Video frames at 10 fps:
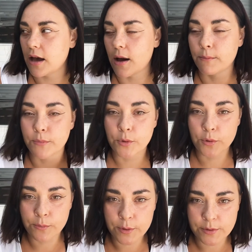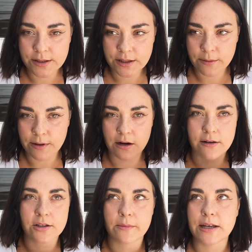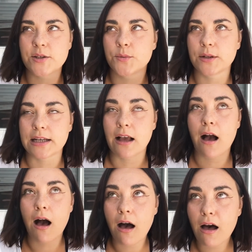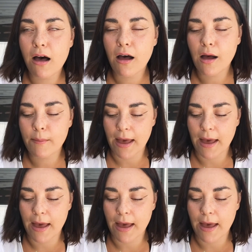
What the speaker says: a mood booster, but it also makes you really calm,